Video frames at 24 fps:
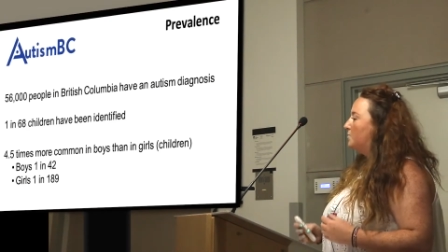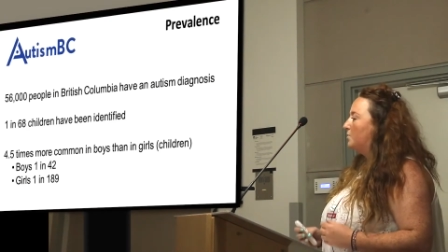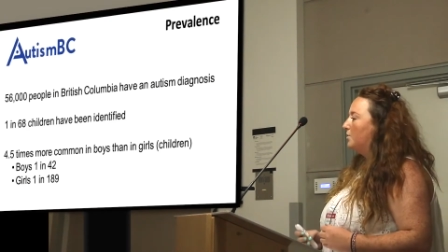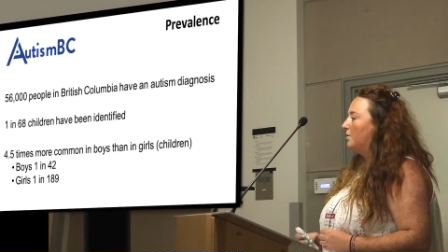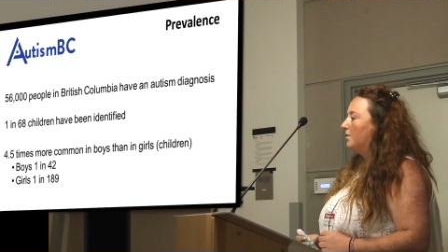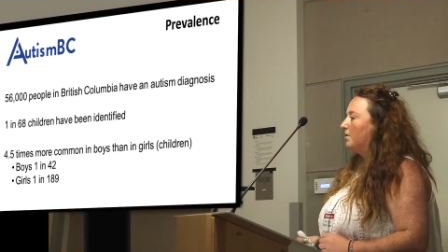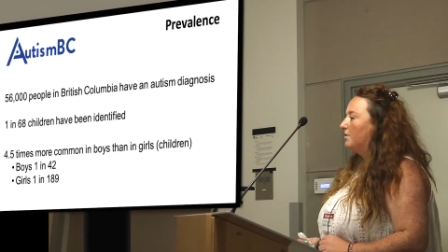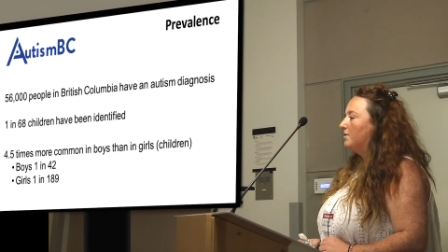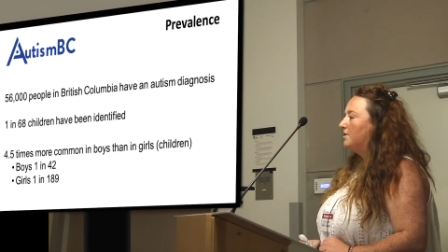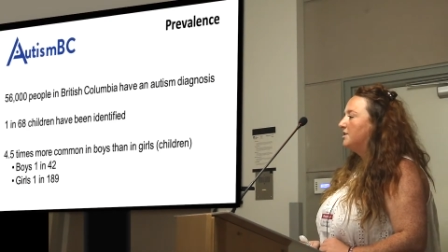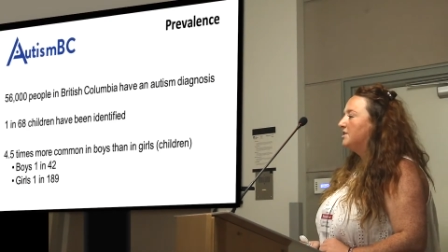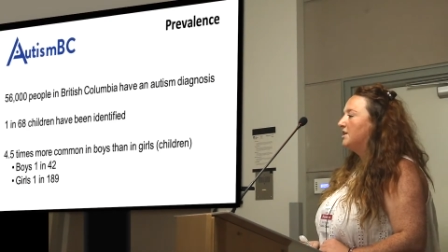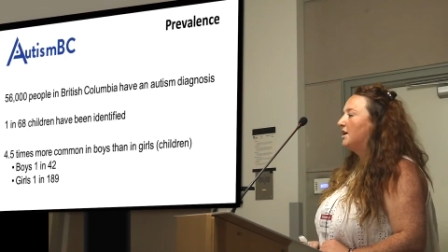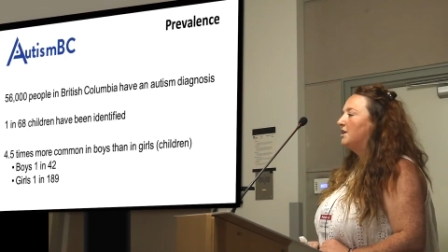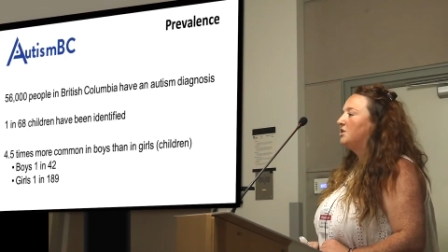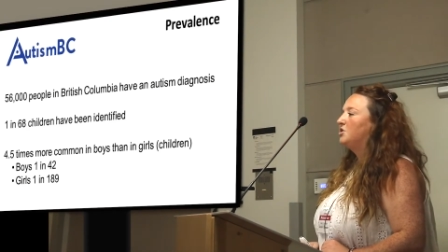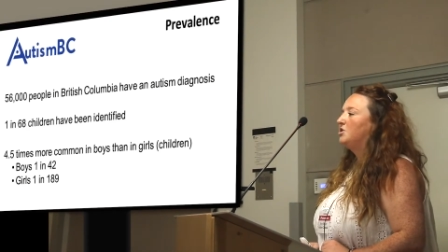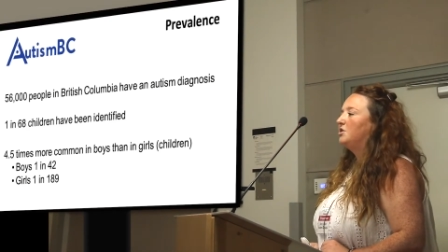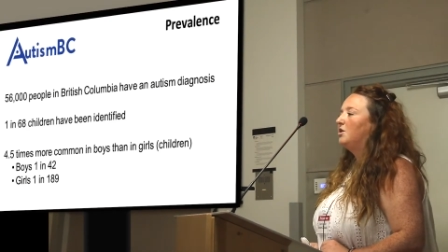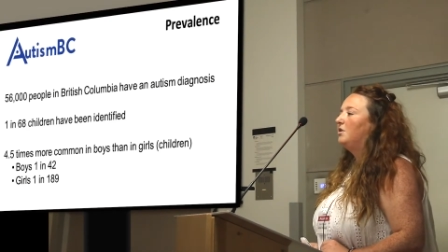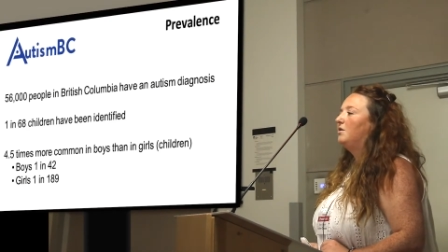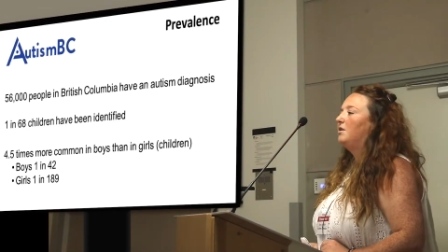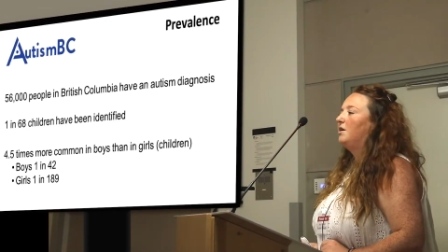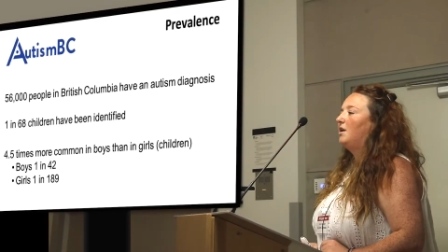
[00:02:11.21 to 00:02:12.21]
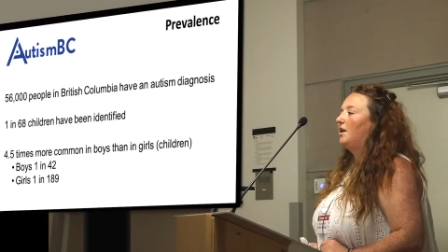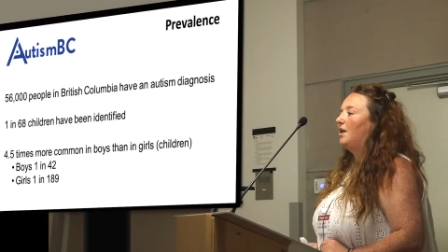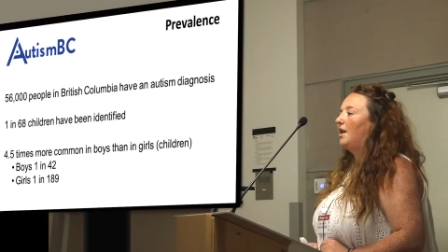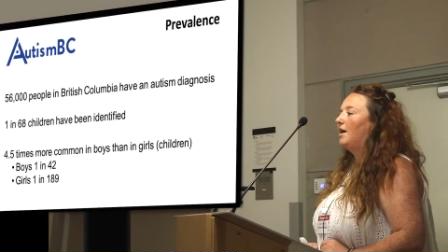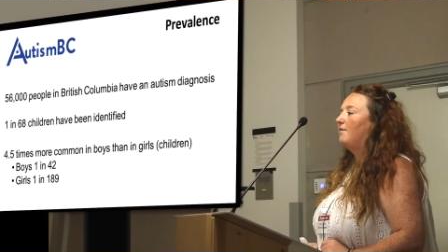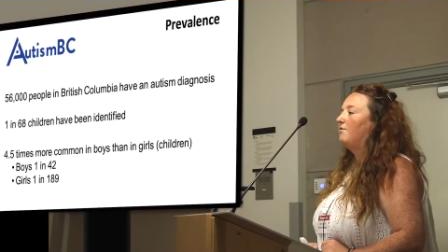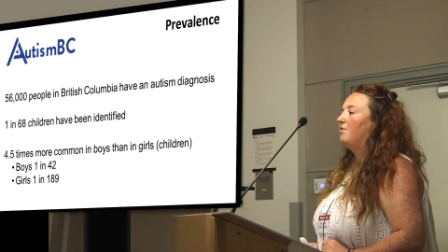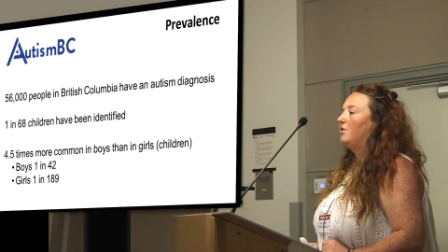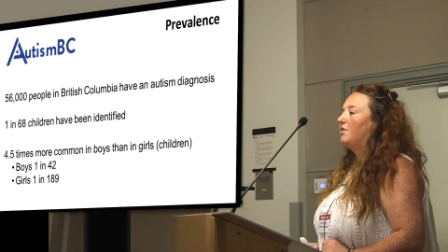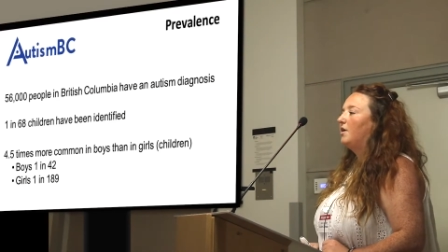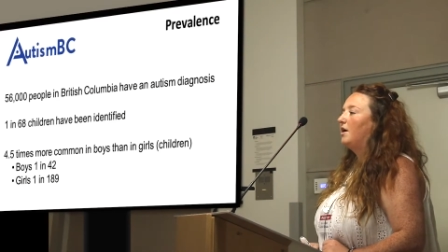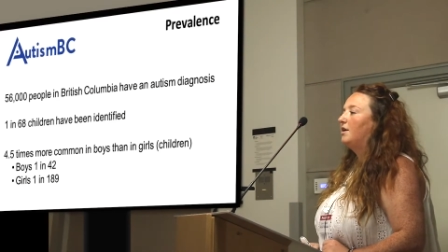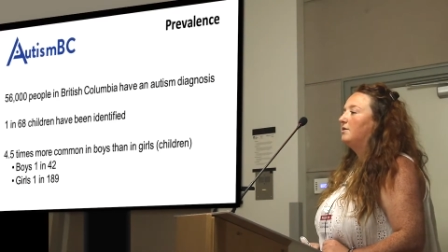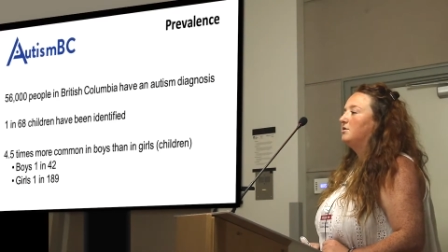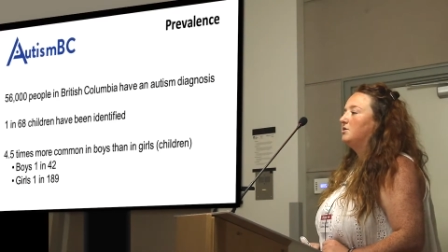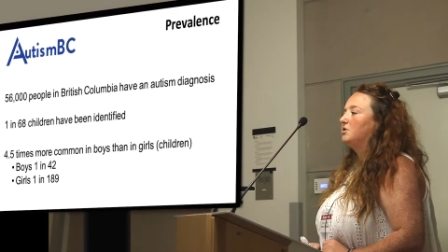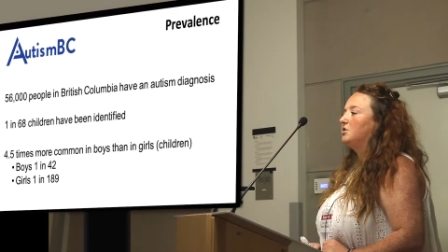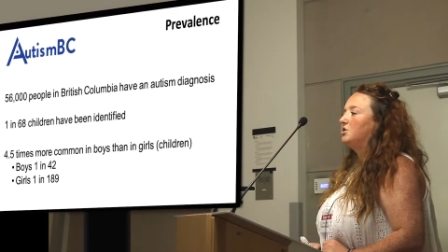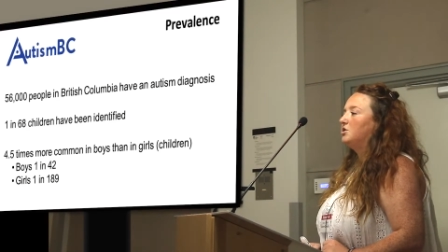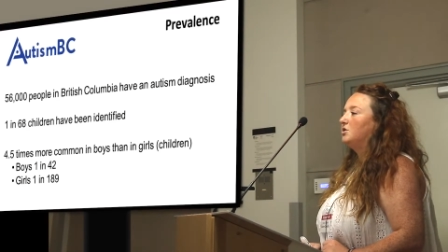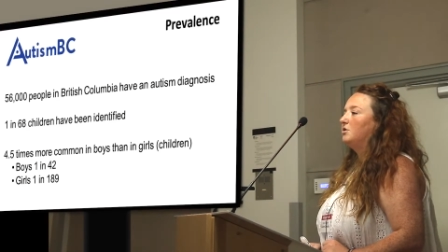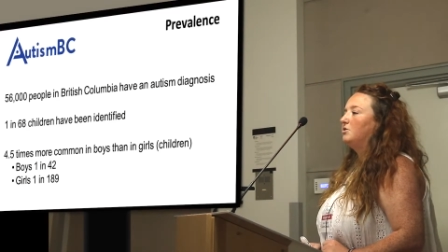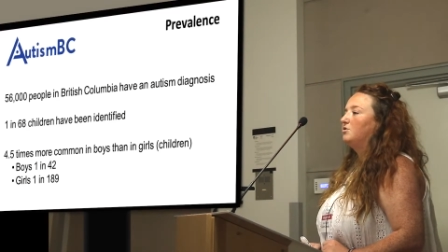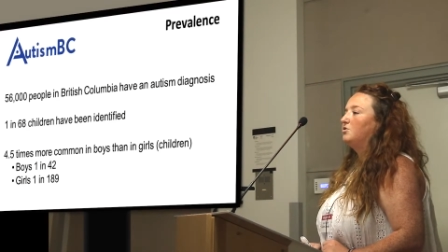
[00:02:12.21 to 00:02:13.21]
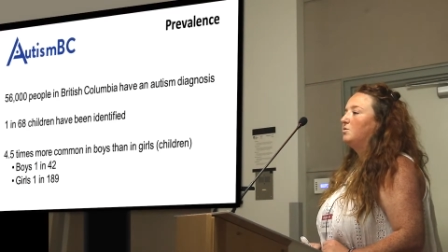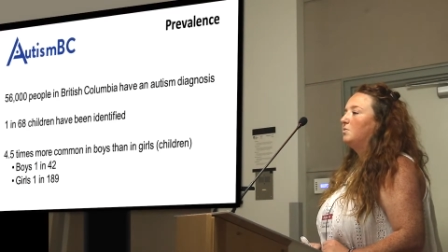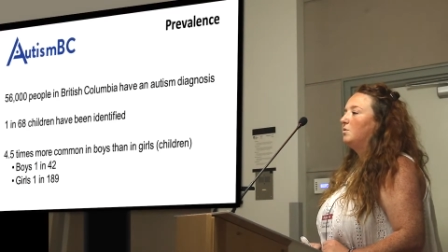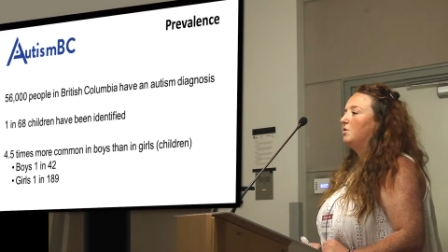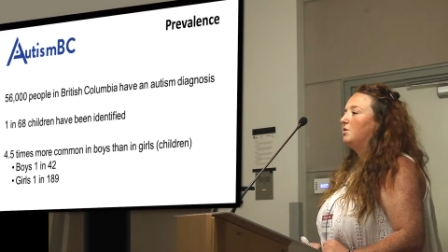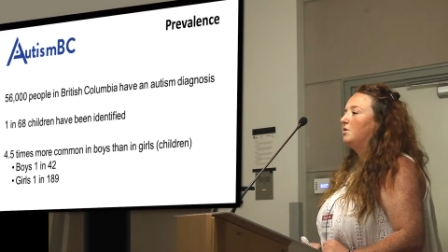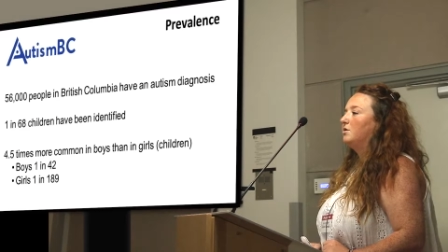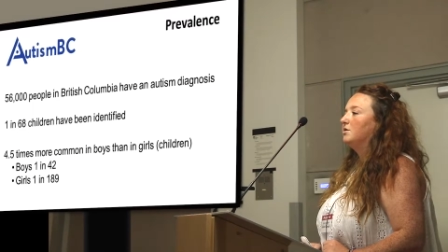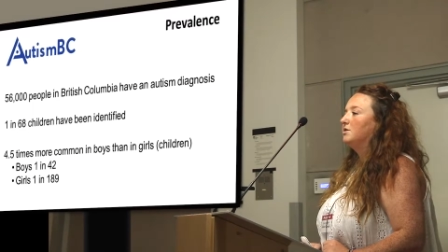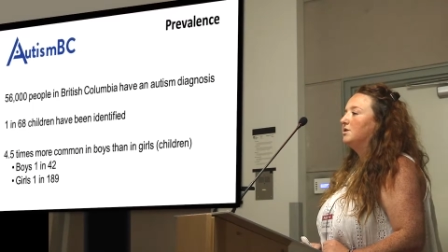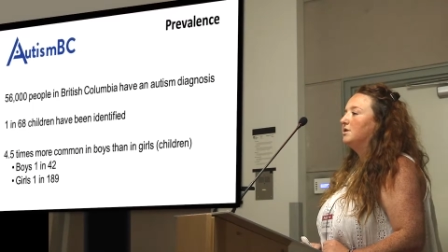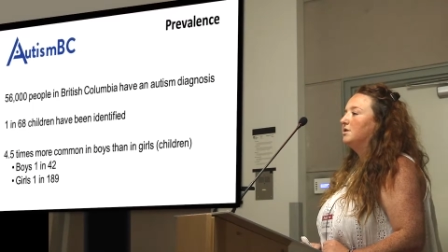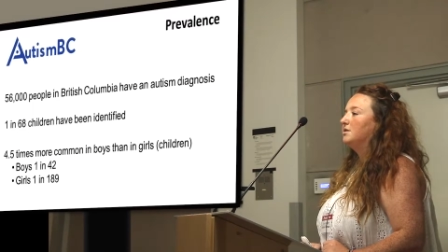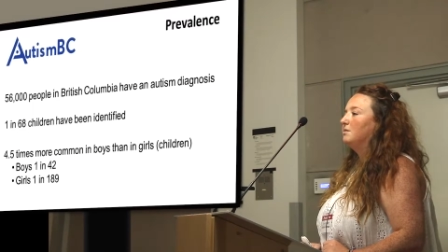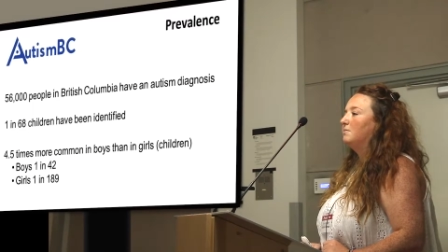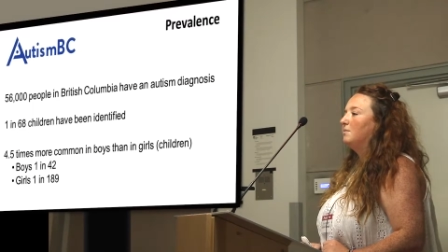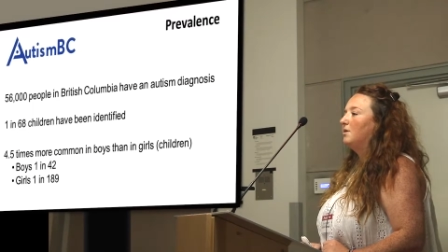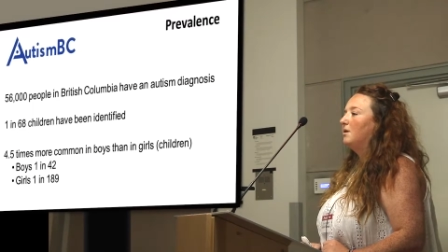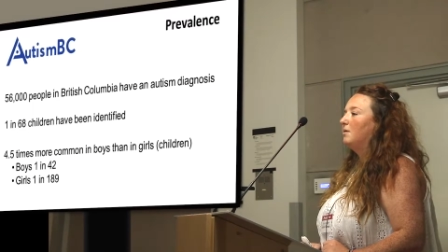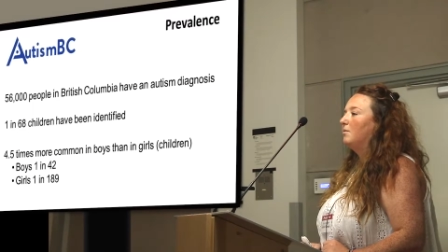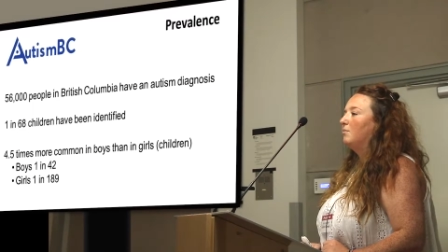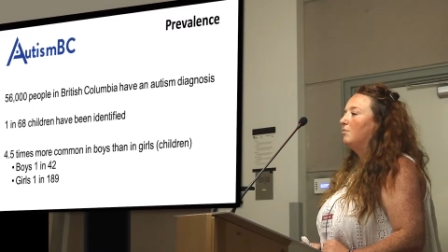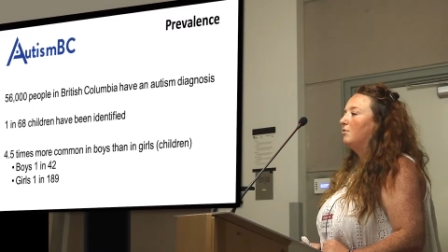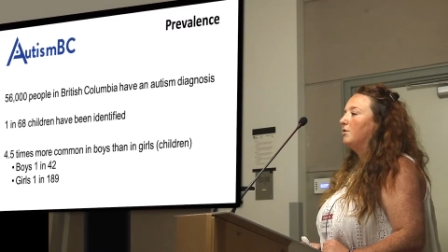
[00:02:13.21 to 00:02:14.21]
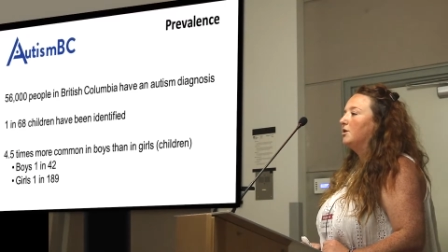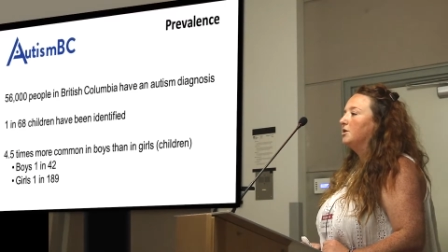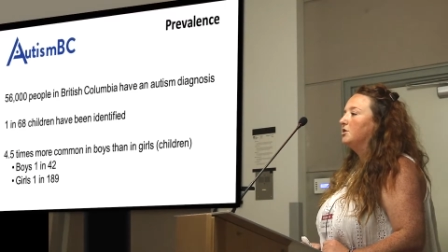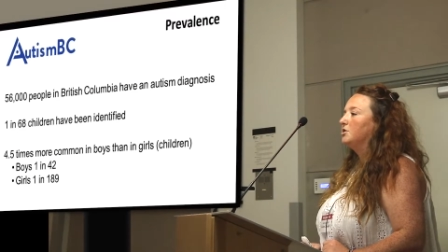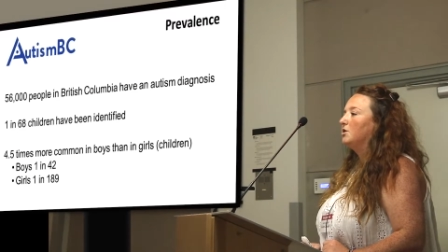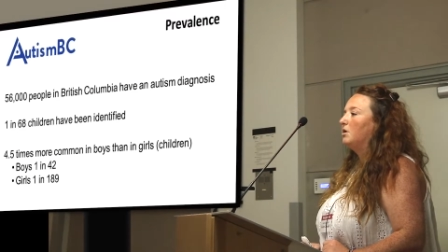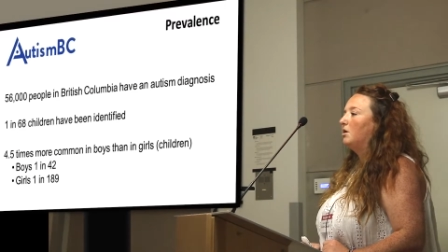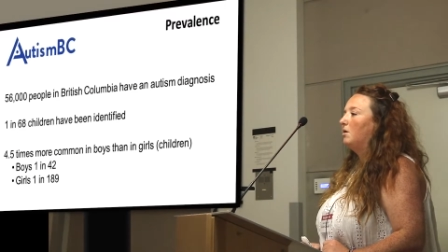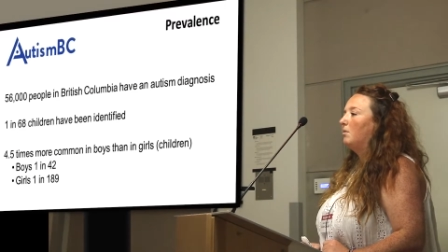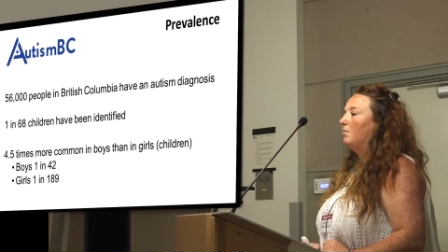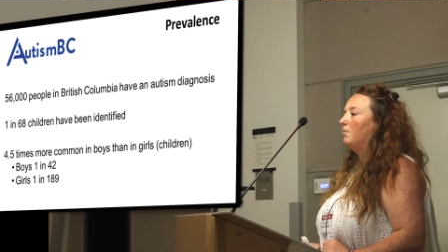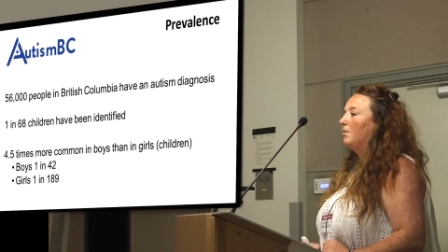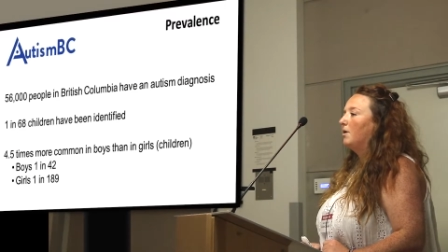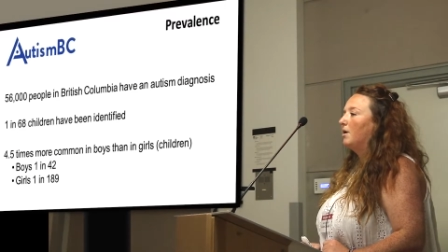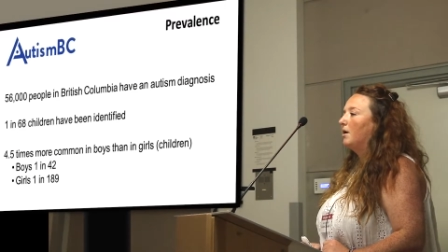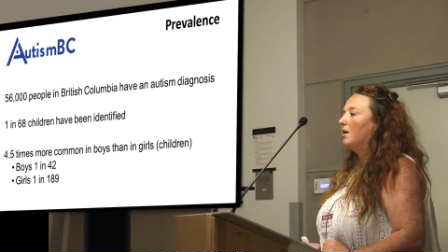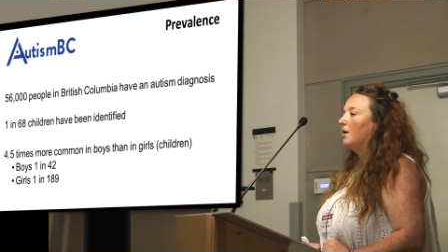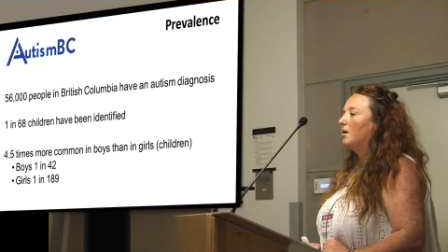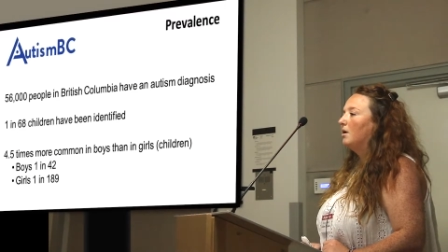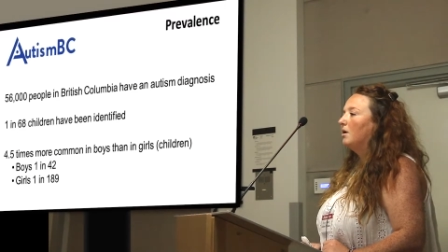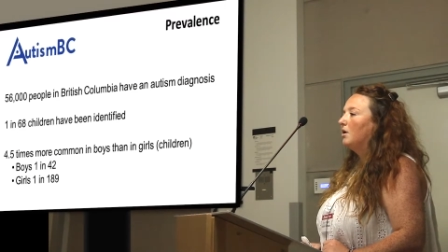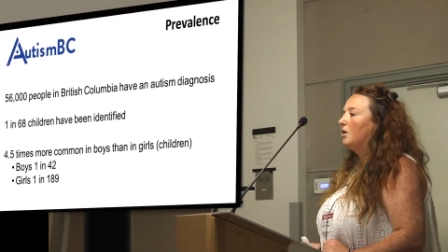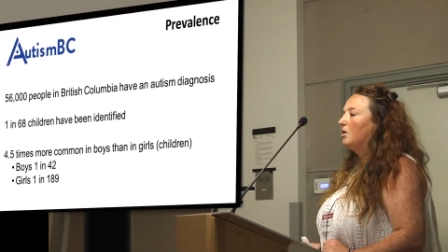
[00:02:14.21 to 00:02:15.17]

but there's actually only 11,000 children with autism in British Columbia,